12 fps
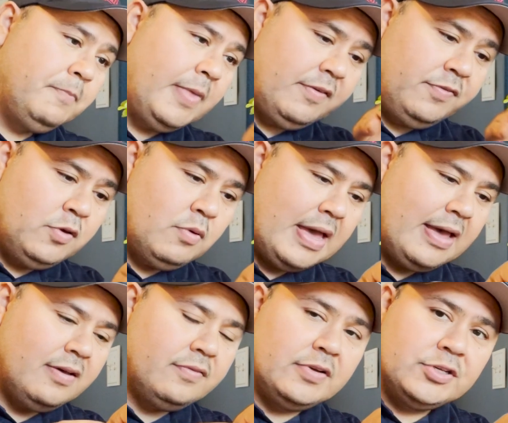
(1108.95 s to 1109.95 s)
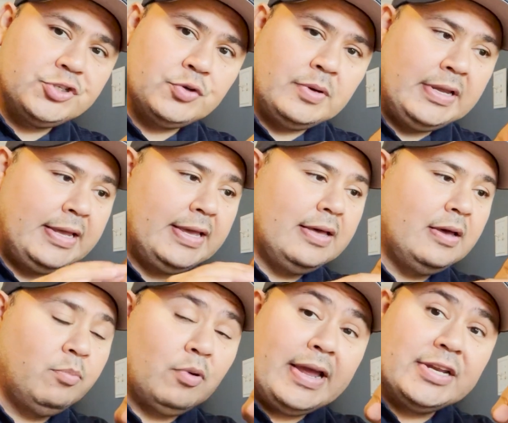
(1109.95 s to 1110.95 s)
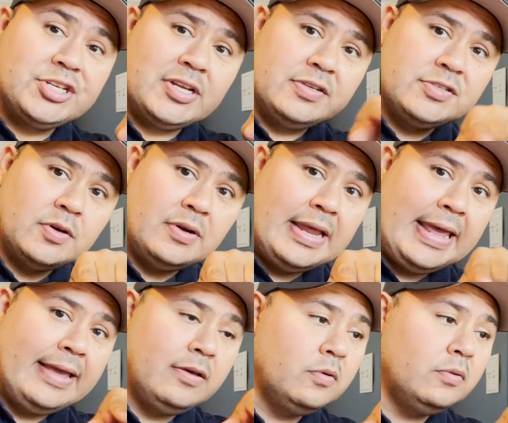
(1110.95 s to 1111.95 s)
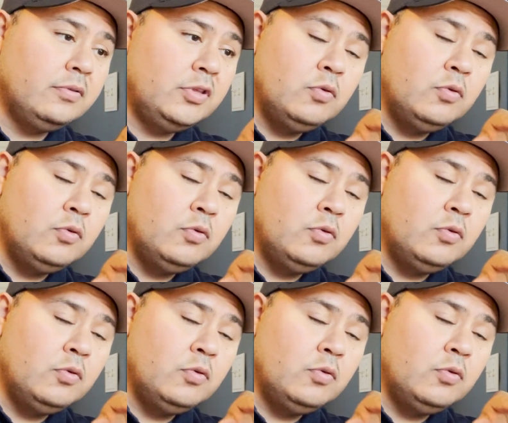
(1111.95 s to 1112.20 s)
if you have a branch at a certain angle,